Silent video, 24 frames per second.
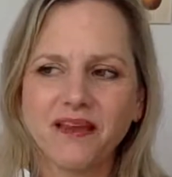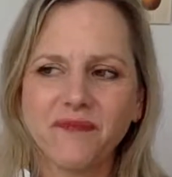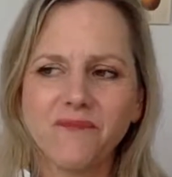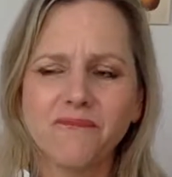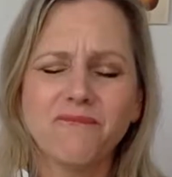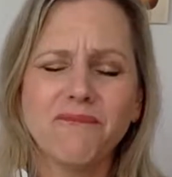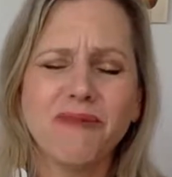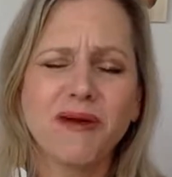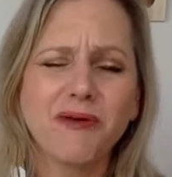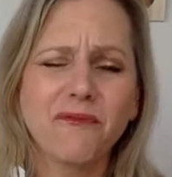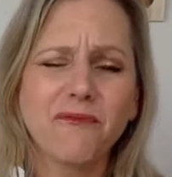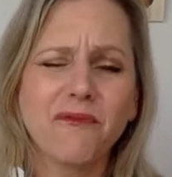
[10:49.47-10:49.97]

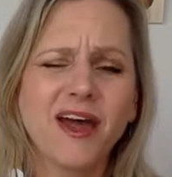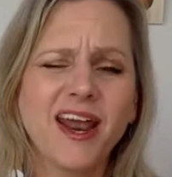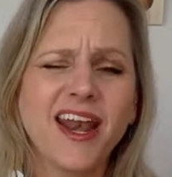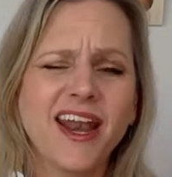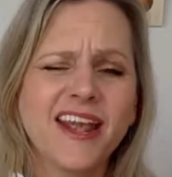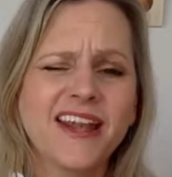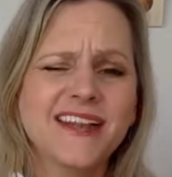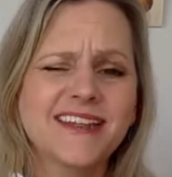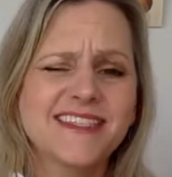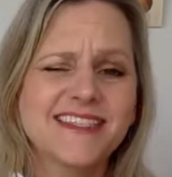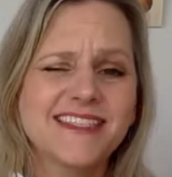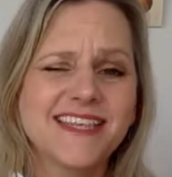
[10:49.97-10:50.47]
But what
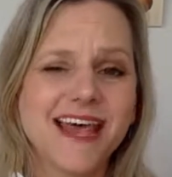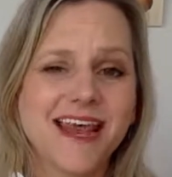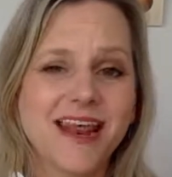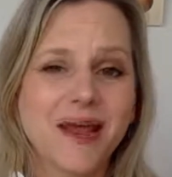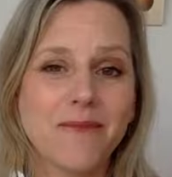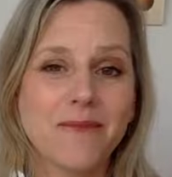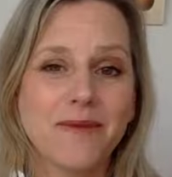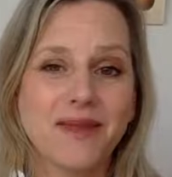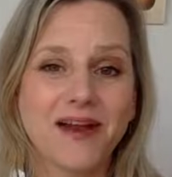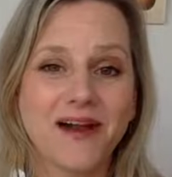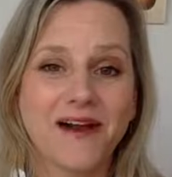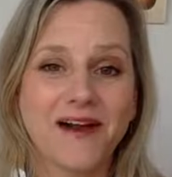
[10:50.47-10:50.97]
it set
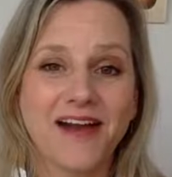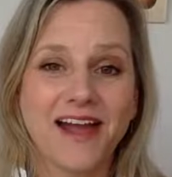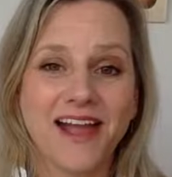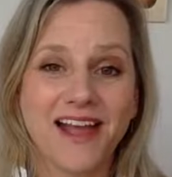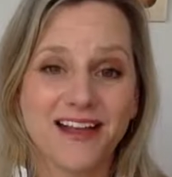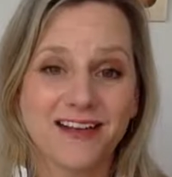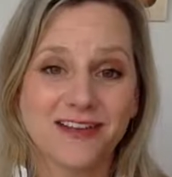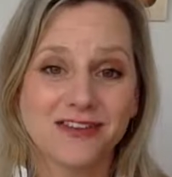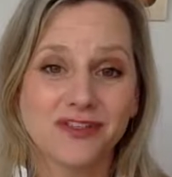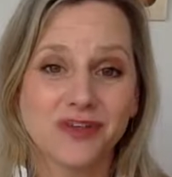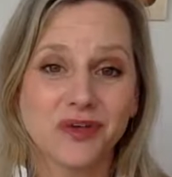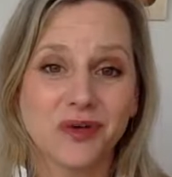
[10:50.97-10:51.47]
up in our
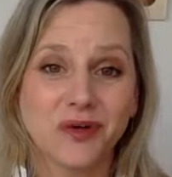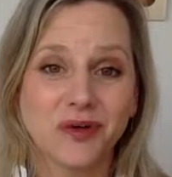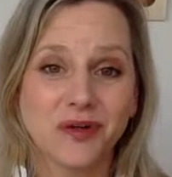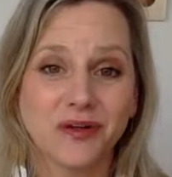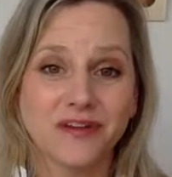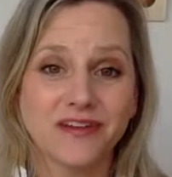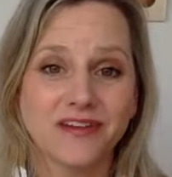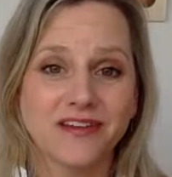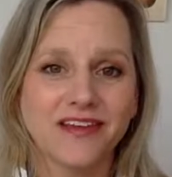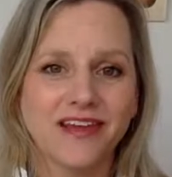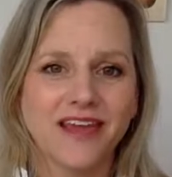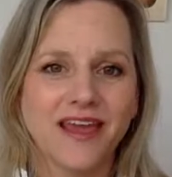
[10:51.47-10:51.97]

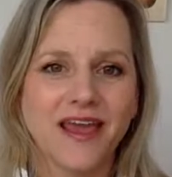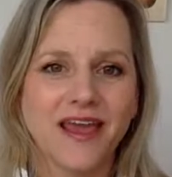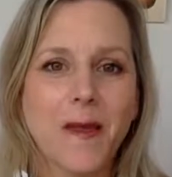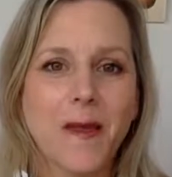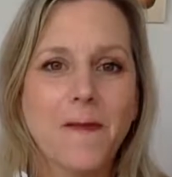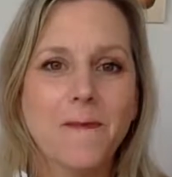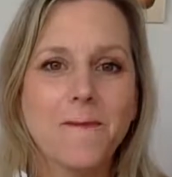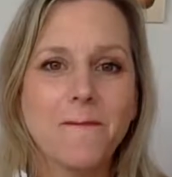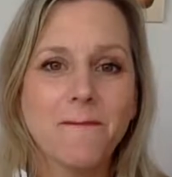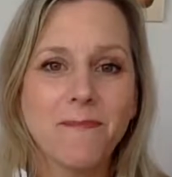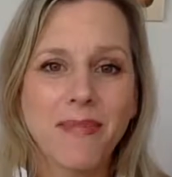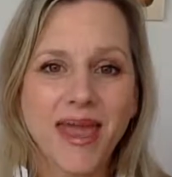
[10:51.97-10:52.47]
household
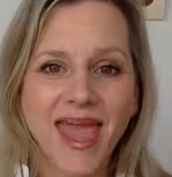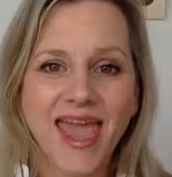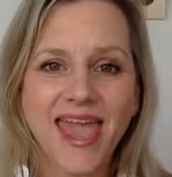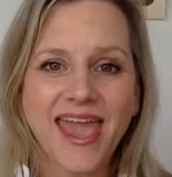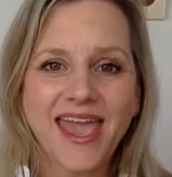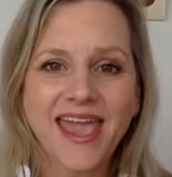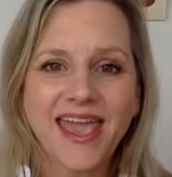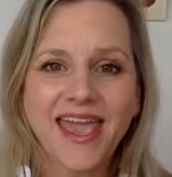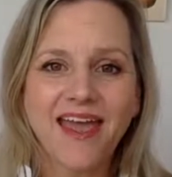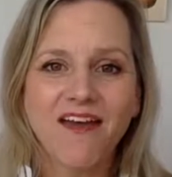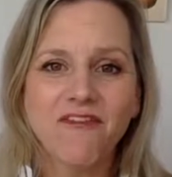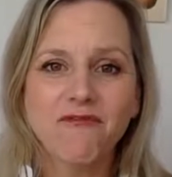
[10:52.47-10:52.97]

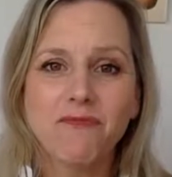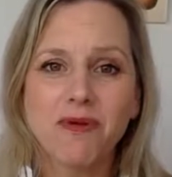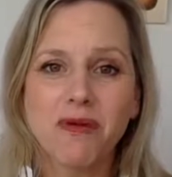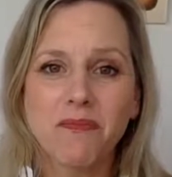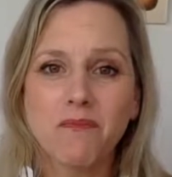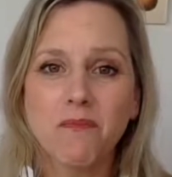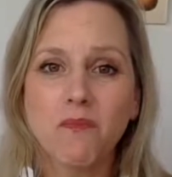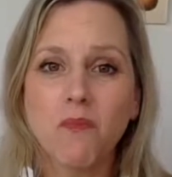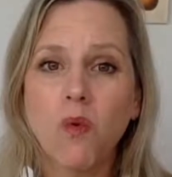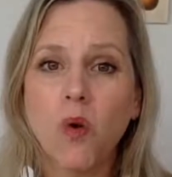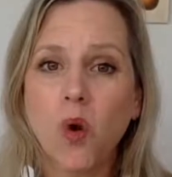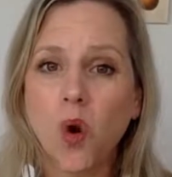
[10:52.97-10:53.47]
may have
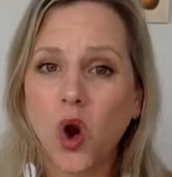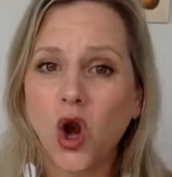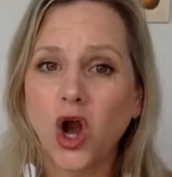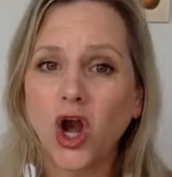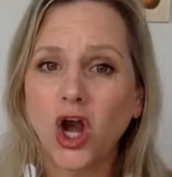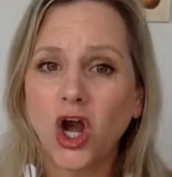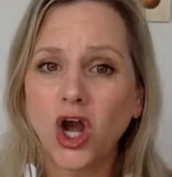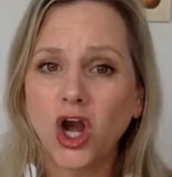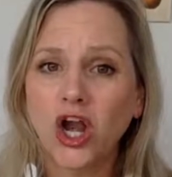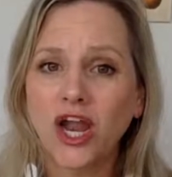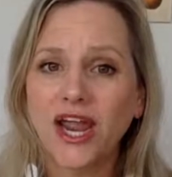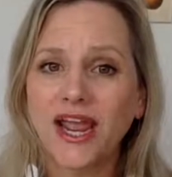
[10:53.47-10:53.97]
been
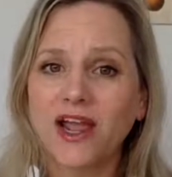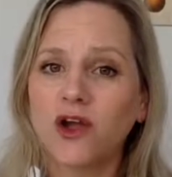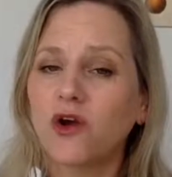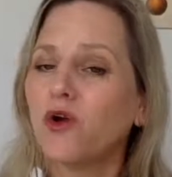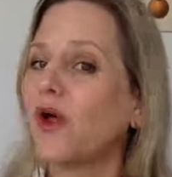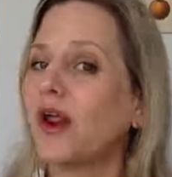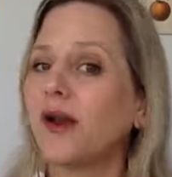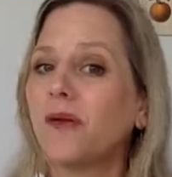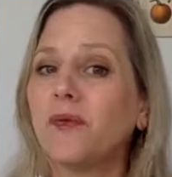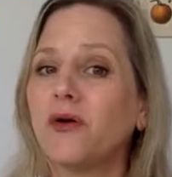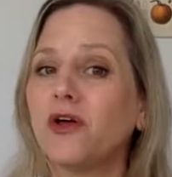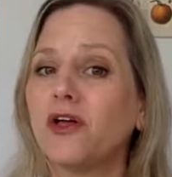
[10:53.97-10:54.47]
more
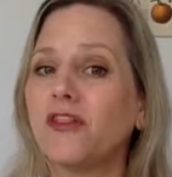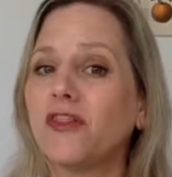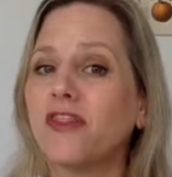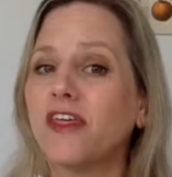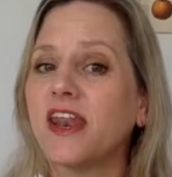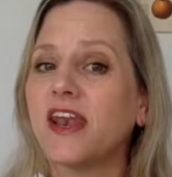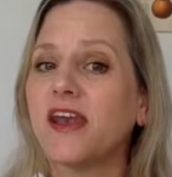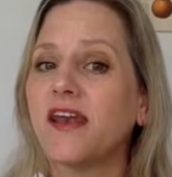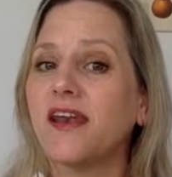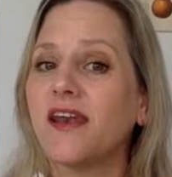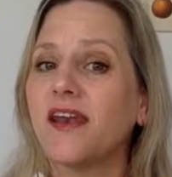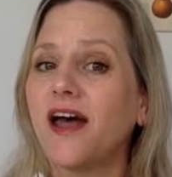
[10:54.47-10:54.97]
incredible
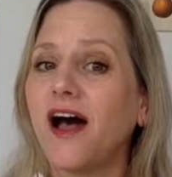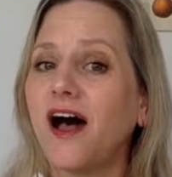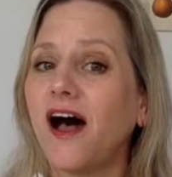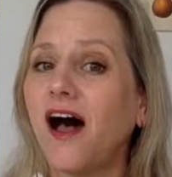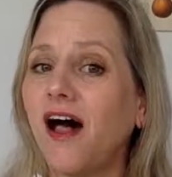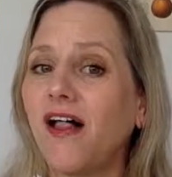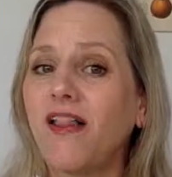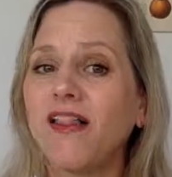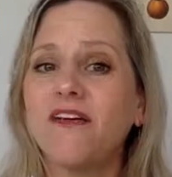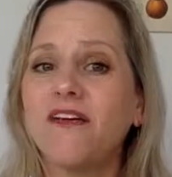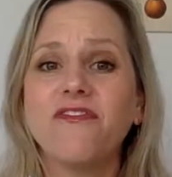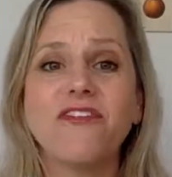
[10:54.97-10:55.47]
than
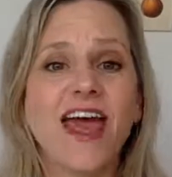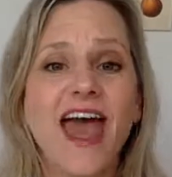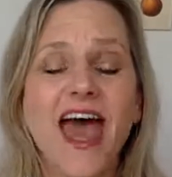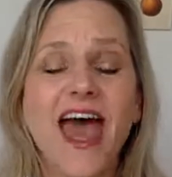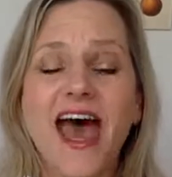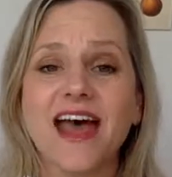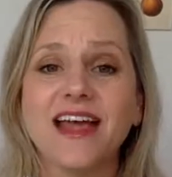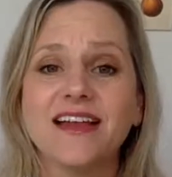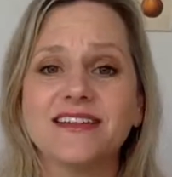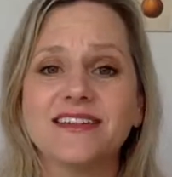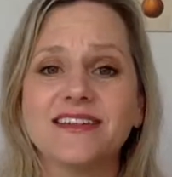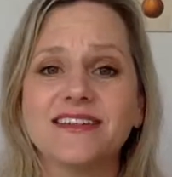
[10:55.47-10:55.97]
all of
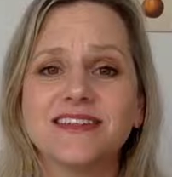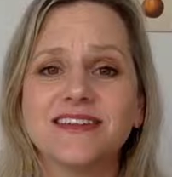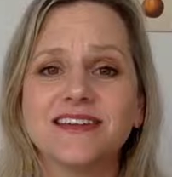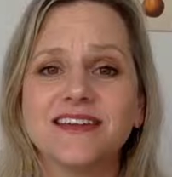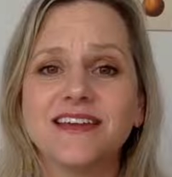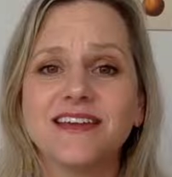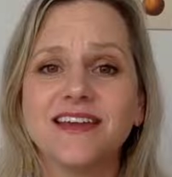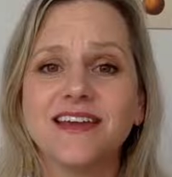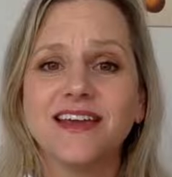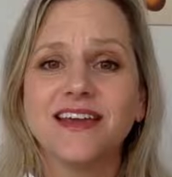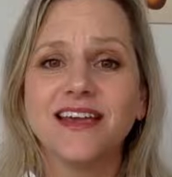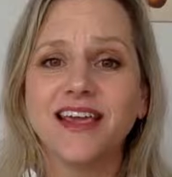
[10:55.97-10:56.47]
that,
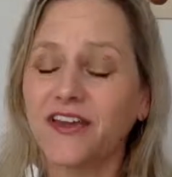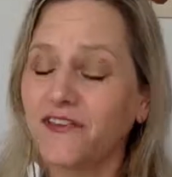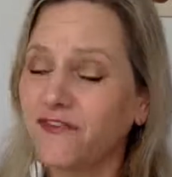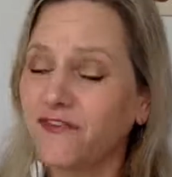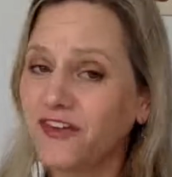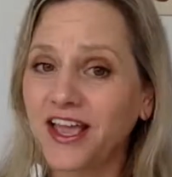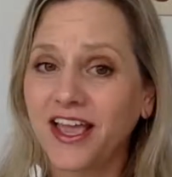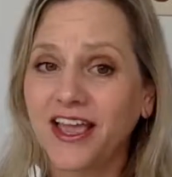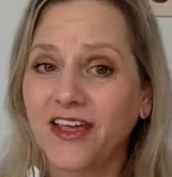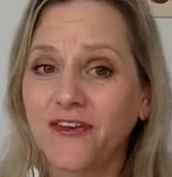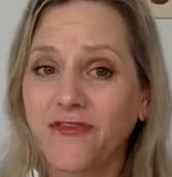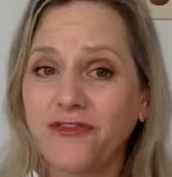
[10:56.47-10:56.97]

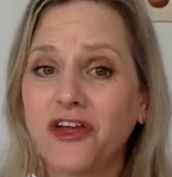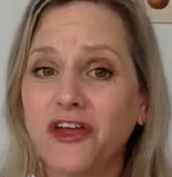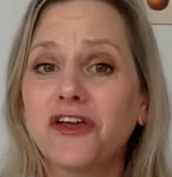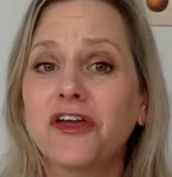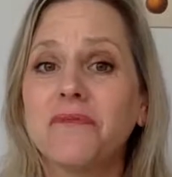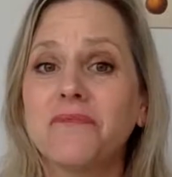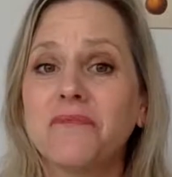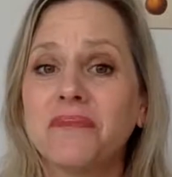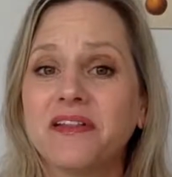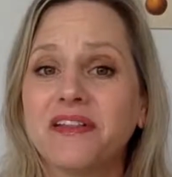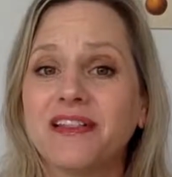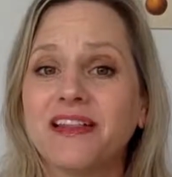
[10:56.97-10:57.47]
if you
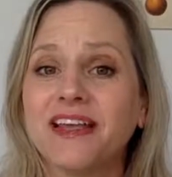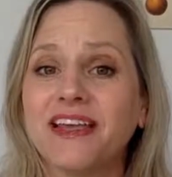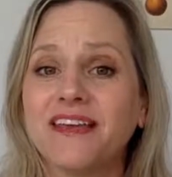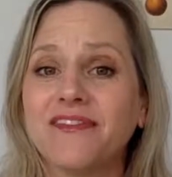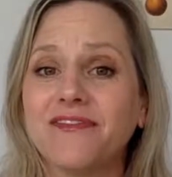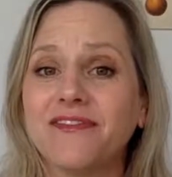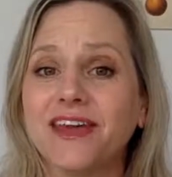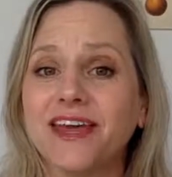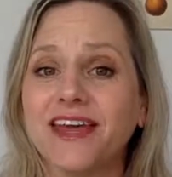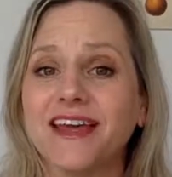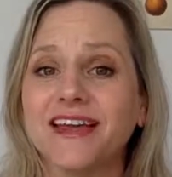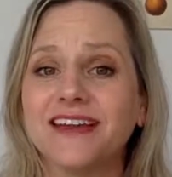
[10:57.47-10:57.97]
can
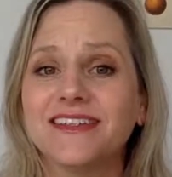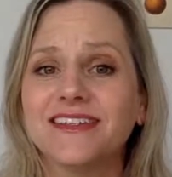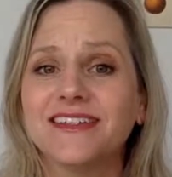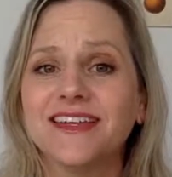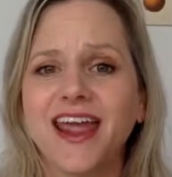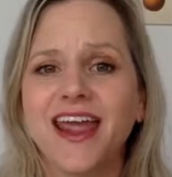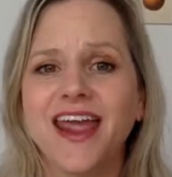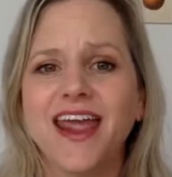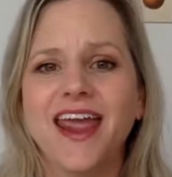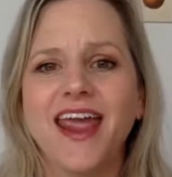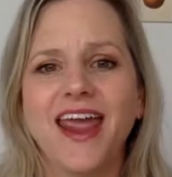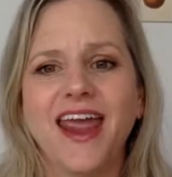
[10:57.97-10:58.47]
believe it.
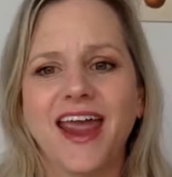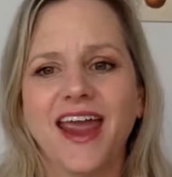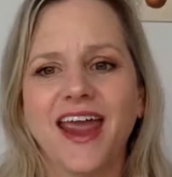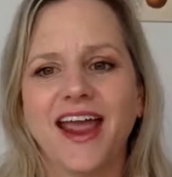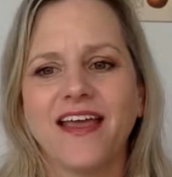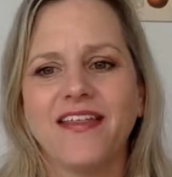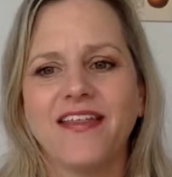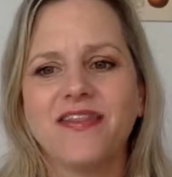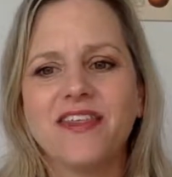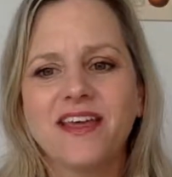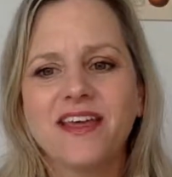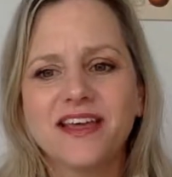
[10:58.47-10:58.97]

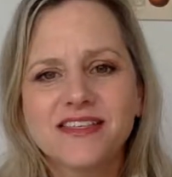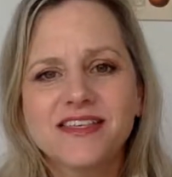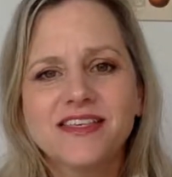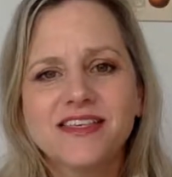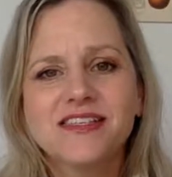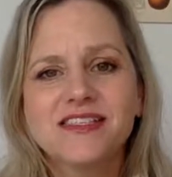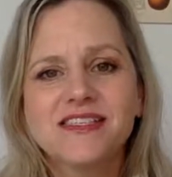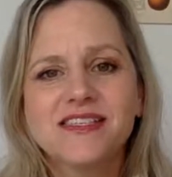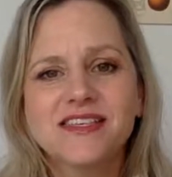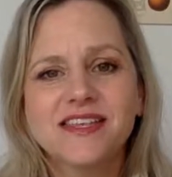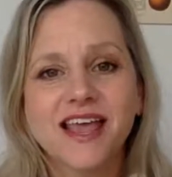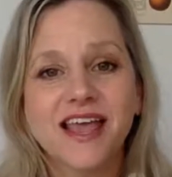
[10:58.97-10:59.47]
And this
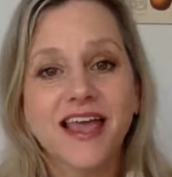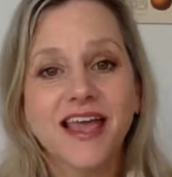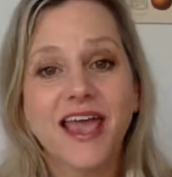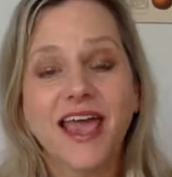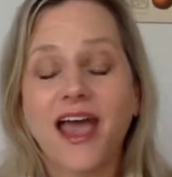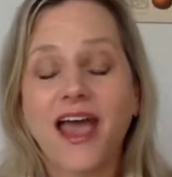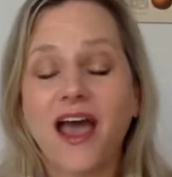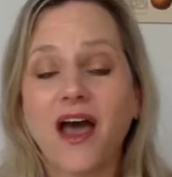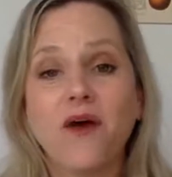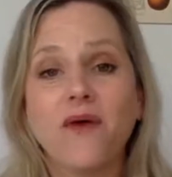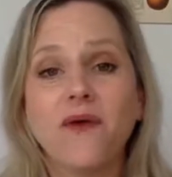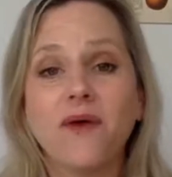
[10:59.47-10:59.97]
is
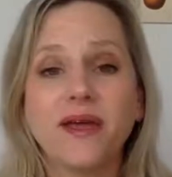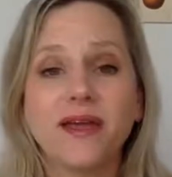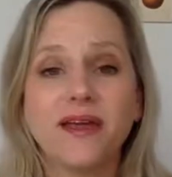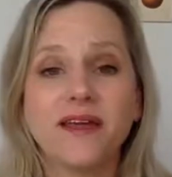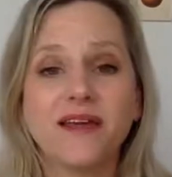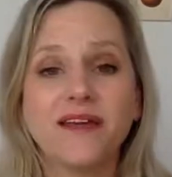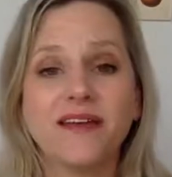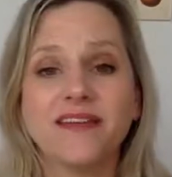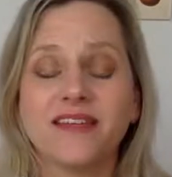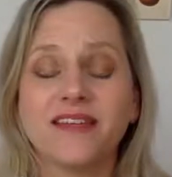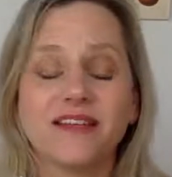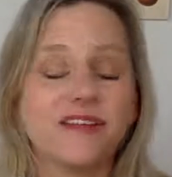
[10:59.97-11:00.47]

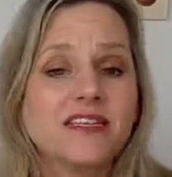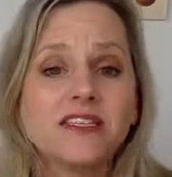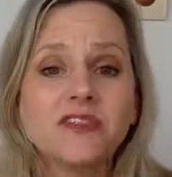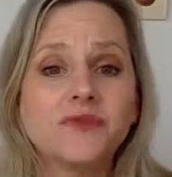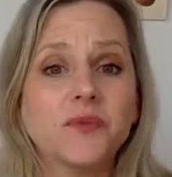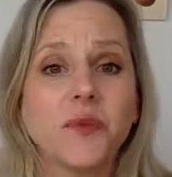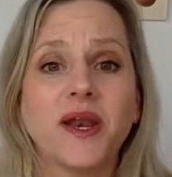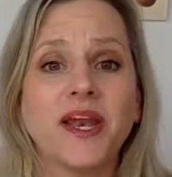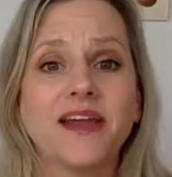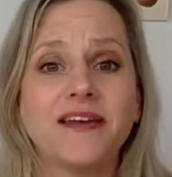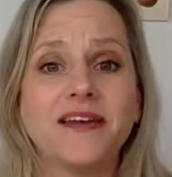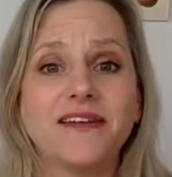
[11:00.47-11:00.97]

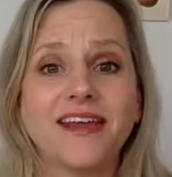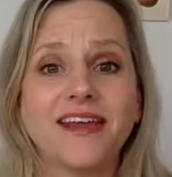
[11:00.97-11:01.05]
what it